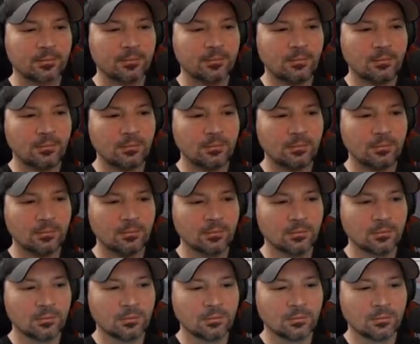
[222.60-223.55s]

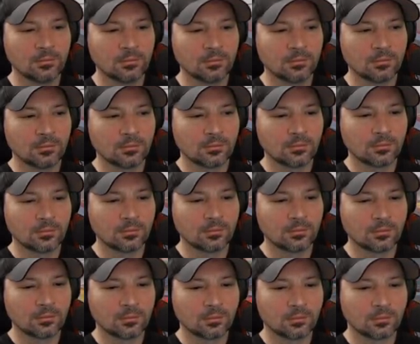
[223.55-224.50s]

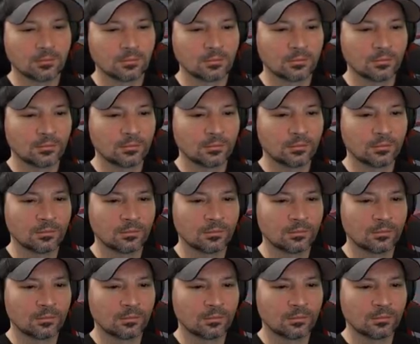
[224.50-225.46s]

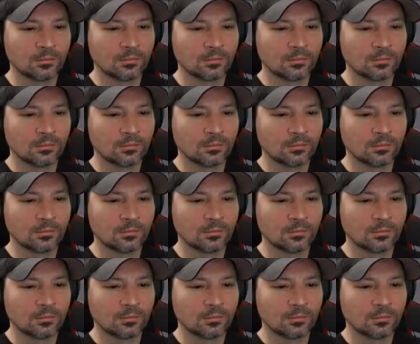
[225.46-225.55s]
Nothing is said.